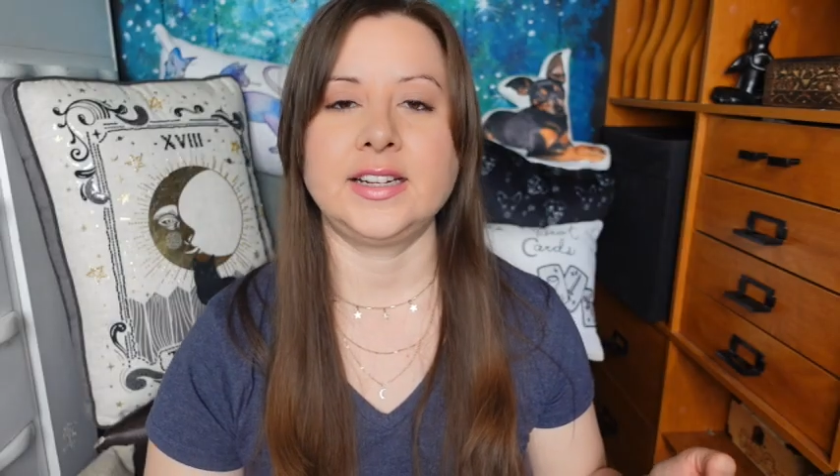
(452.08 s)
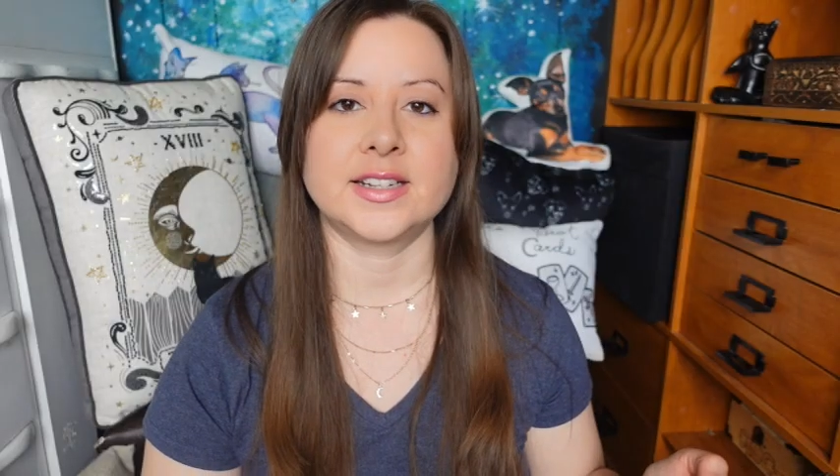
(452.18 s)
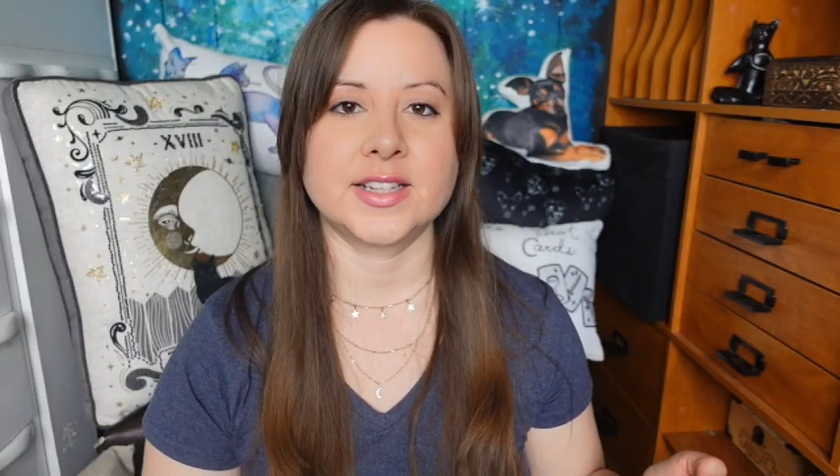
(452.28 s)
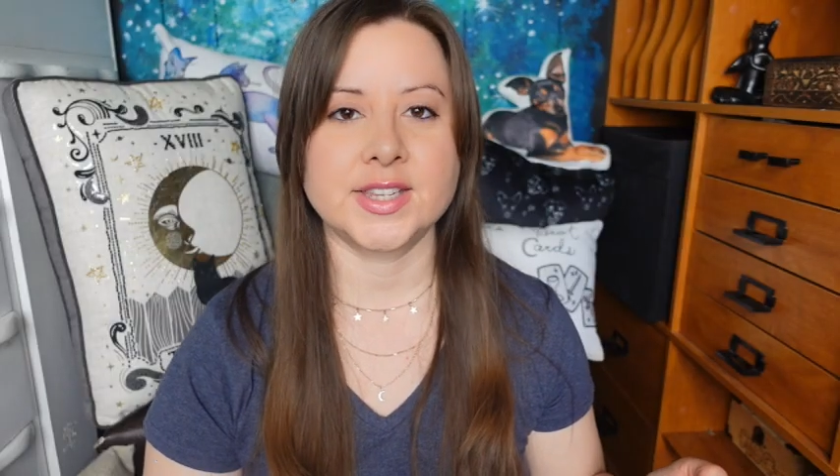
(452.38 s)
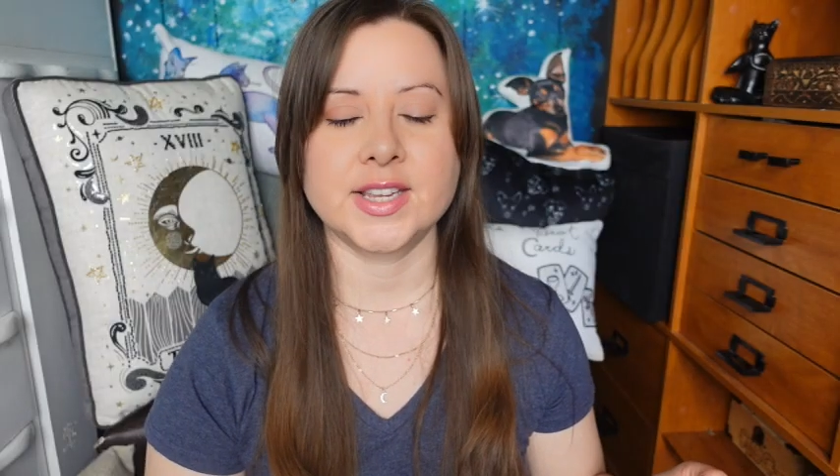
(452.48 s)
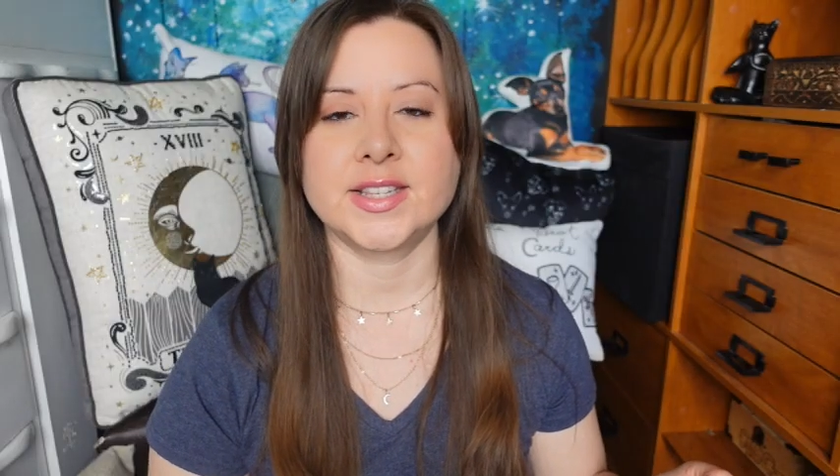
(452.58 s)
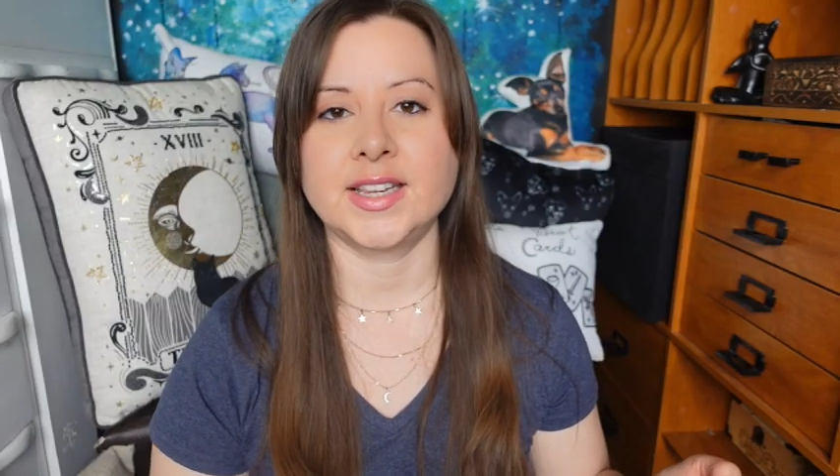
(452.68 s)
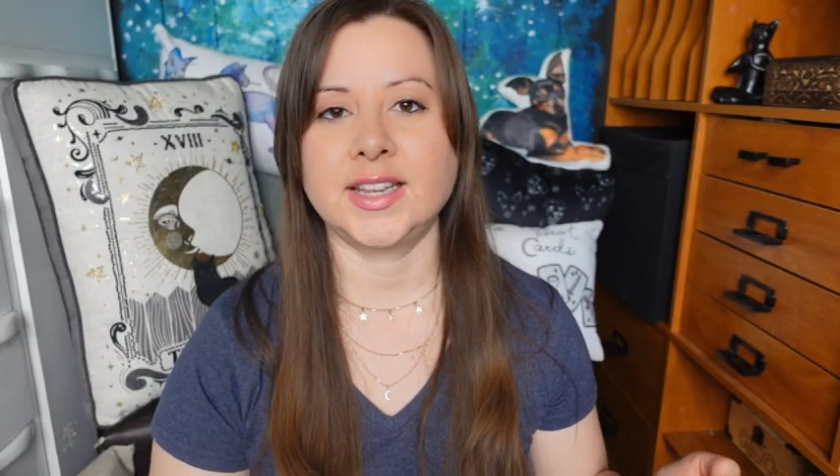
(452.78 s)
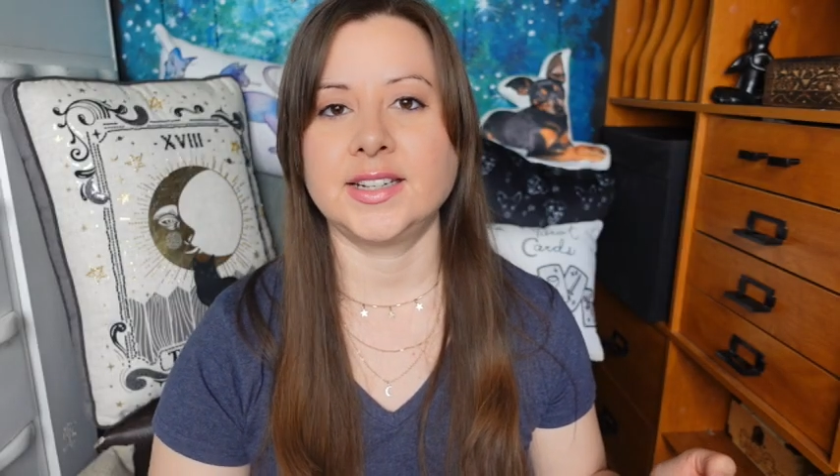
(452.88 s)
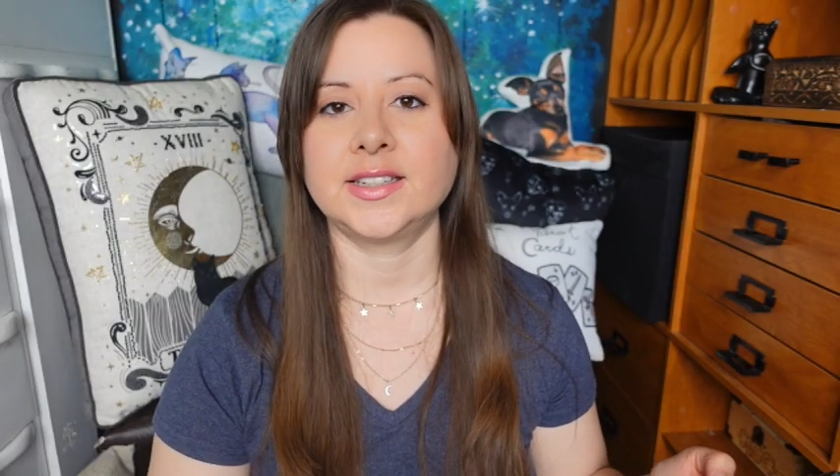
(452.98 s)

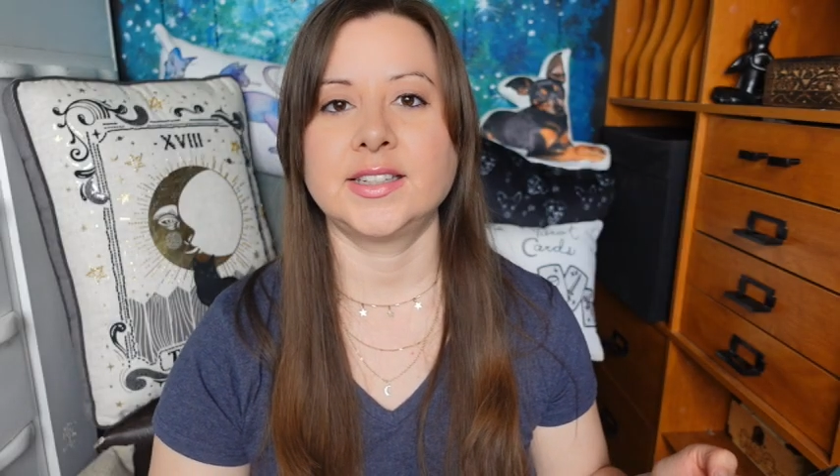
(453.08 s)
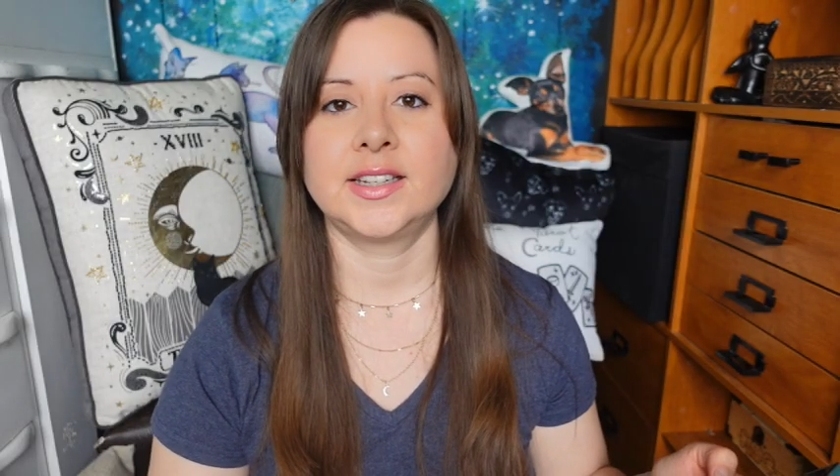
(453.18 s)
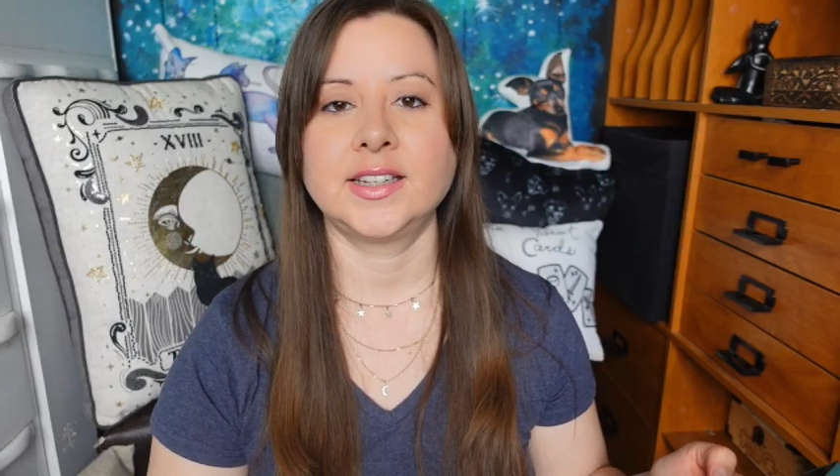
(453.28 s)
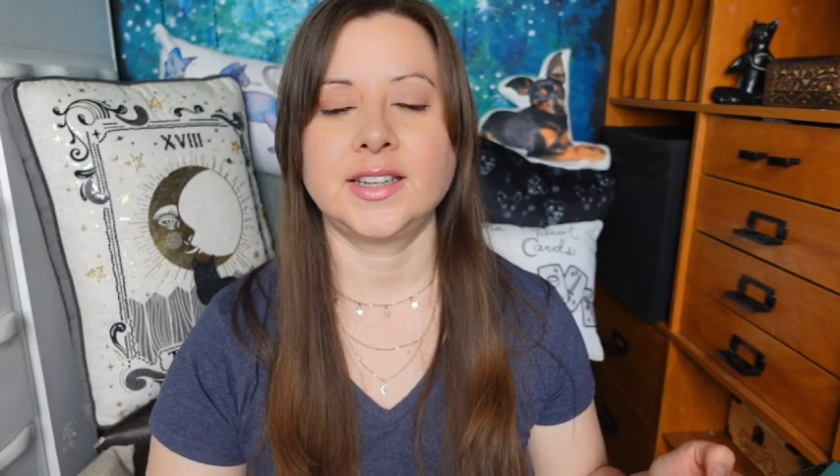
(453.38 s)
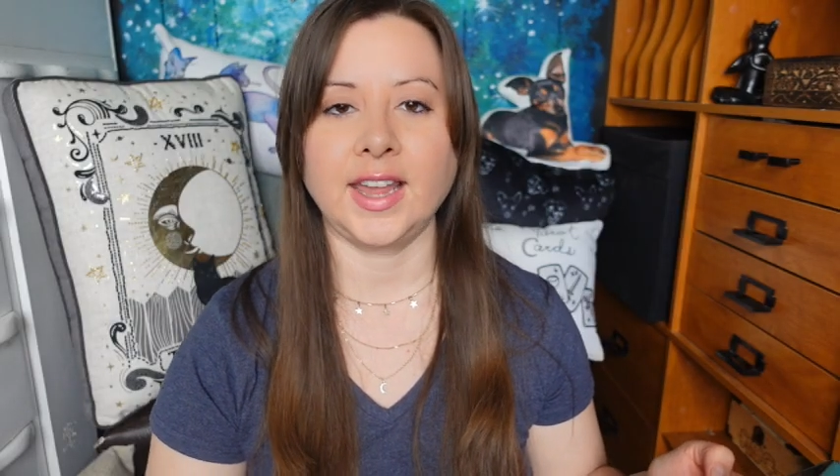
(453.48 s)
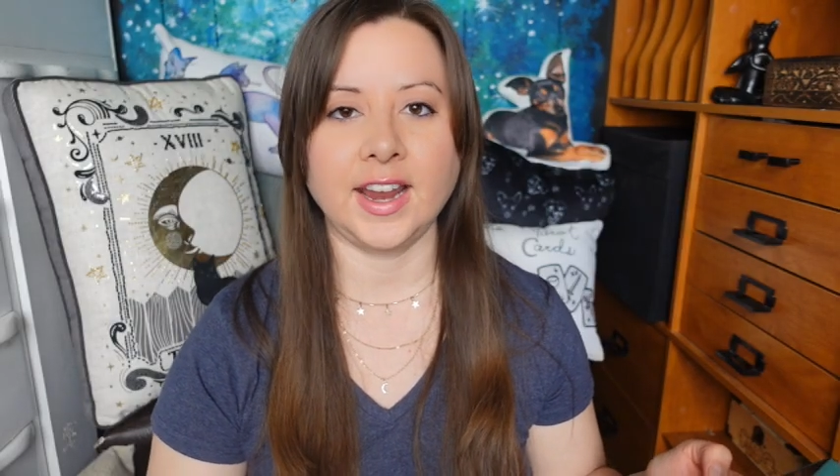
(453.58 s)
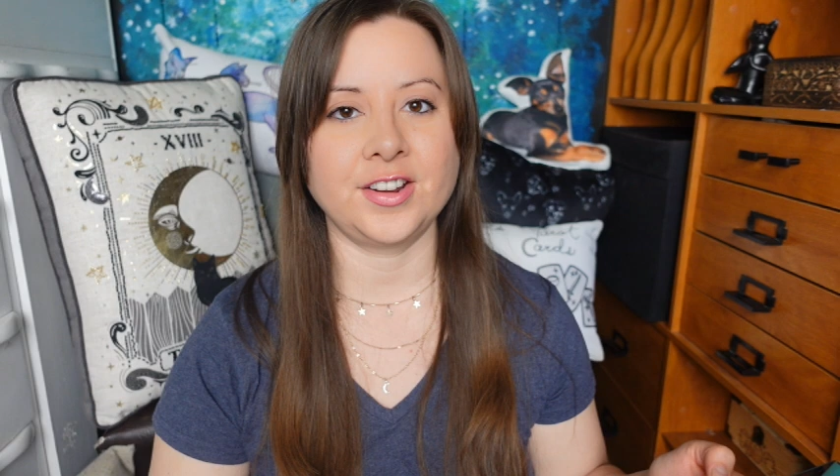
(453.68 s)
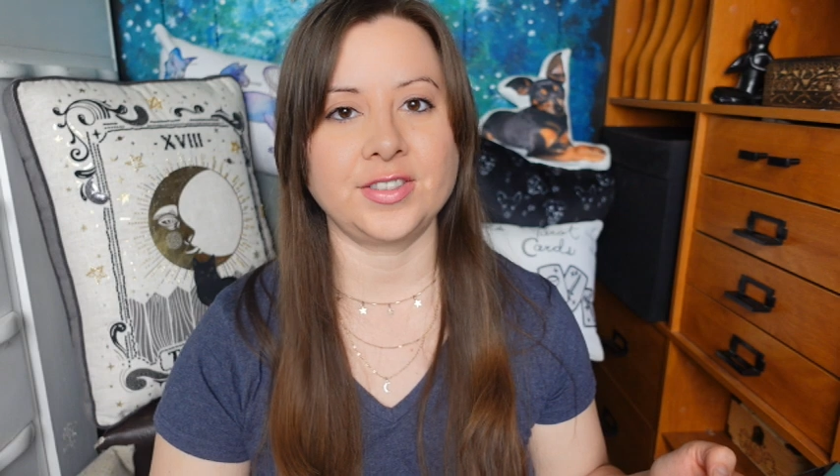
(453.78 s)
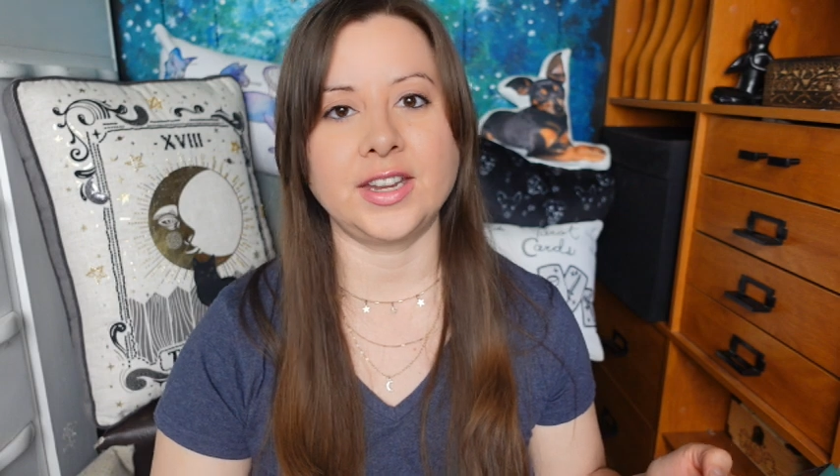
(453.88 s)
consistent care.